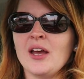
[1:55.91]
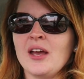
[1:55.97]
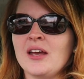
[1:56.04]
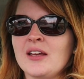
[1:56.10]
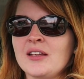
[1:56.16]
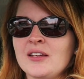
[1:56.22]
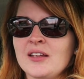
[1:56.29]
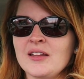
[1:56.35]

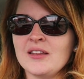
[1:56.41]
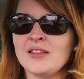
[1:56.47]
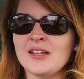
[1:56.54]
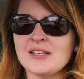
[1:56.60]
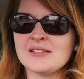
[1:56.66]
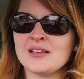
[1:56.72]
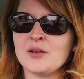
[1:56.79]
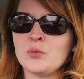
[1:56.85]
And
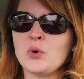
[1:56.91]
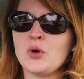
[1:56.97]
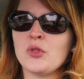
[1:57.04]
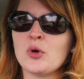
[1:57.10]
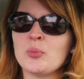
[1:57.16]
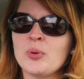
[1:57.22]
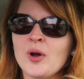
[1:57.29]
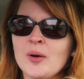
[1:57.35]
they said, well,
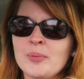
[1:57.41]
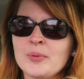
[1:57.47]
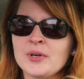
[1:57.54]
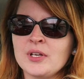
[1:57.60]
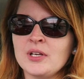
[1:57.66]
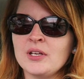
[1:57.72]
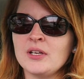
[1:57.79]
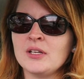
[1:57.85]
the
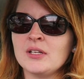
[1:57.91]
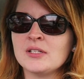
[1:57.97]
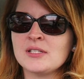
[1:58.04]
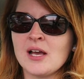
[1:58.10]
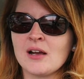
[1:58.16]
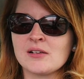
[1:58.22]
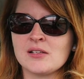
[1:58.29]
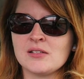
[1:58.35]
property
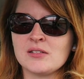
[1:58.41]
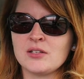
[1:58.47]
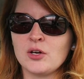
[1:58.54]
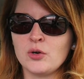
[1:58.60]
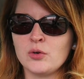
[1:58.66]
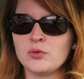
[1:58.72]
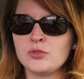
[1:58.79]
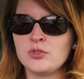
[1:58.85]
taxes
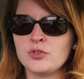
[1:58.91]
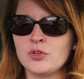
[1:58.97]
go to